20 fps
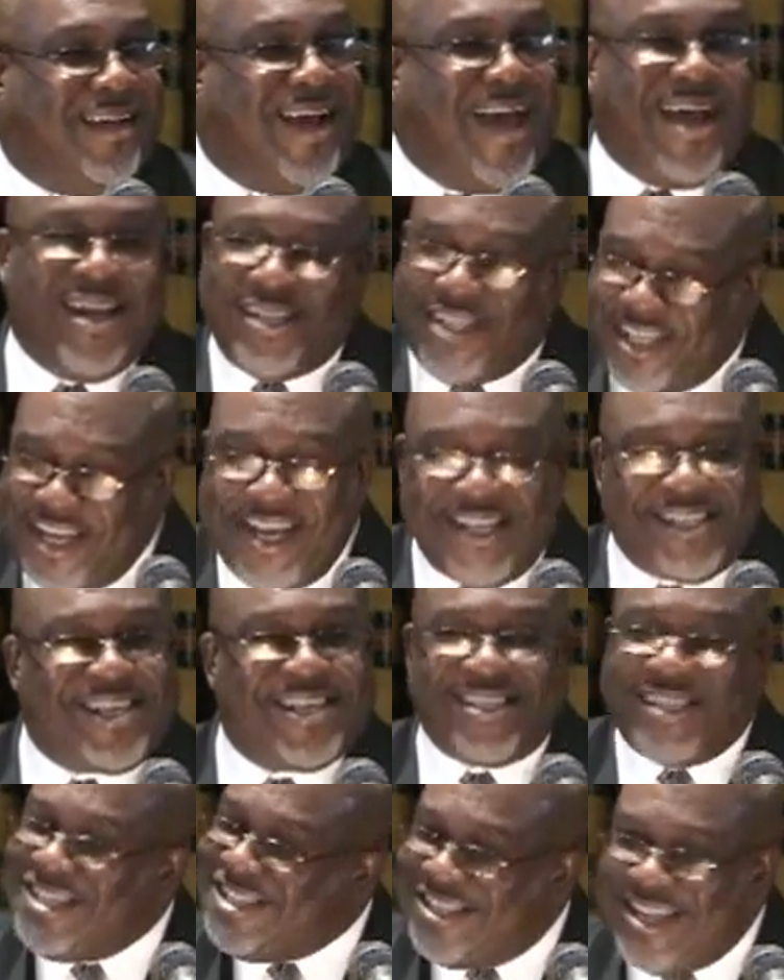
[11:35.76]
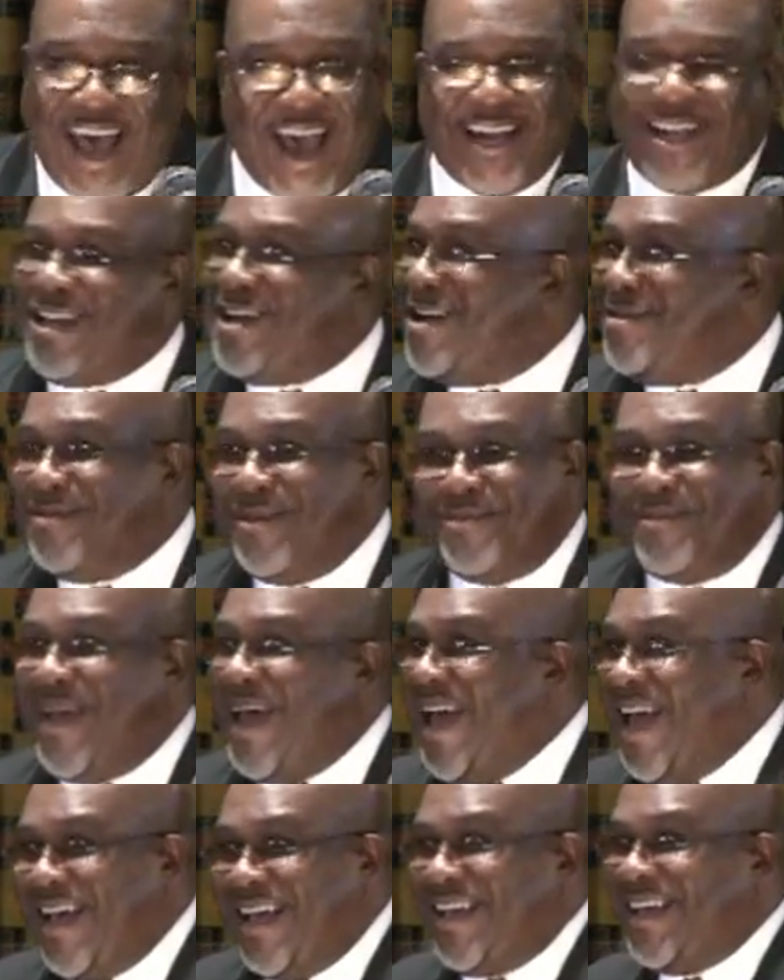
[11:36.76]
And Jesus is not coming
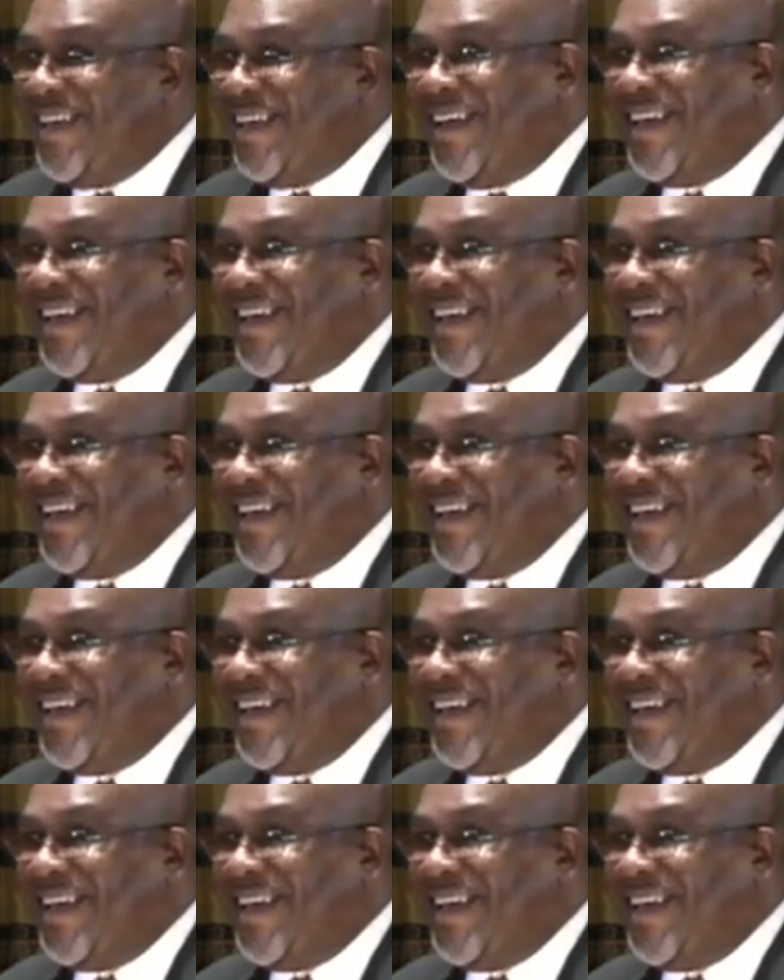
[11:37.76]
back.